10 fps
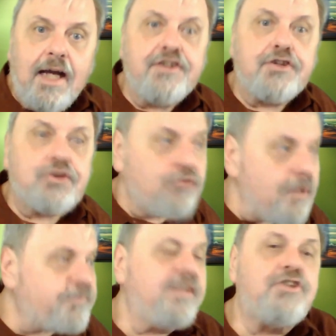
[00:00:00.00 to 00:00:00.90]
And the
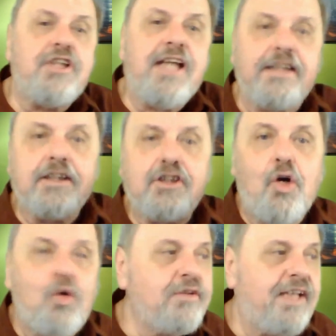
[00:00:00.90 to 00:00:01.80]
script and the genetic
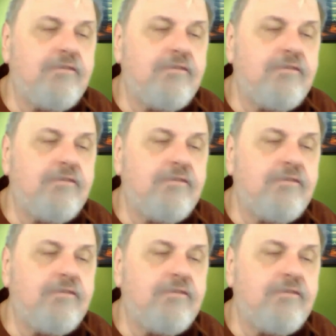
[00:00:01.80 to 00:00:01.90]
code,